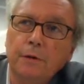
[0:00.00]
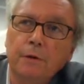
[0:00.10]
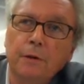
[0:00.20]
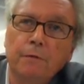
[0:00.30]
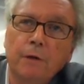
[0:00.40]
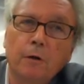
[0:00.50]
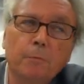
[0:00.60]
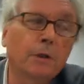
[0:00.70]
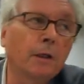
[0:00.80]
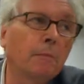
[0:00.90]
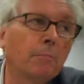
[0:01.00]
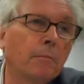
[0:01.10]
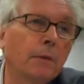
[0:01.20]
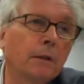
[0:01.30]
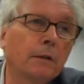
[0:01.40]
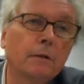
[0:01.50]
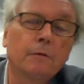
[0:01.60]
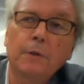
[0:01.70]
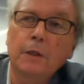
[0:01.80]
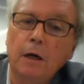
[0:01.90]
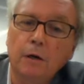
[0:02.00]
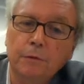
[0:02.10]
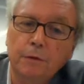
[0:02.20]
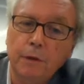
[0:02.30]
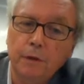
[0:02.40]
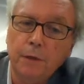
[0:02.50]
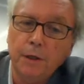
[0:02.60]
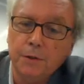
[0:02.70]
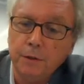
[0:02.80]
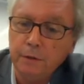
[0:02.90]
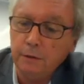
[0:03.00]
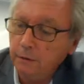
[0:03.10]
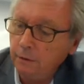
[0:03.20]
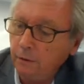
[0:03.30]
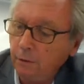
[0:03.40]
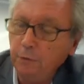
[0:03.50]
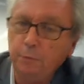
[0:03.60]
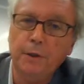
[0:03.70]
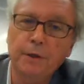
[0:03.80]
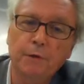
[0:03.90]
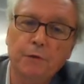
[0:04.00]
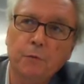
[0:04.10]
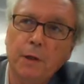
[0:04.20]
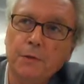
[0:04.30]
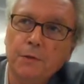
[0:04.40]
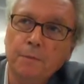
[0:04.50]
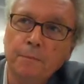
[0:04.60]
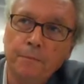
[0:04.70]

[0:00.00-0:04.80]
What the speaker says: are developed and implemented without evaluation of the previous ones.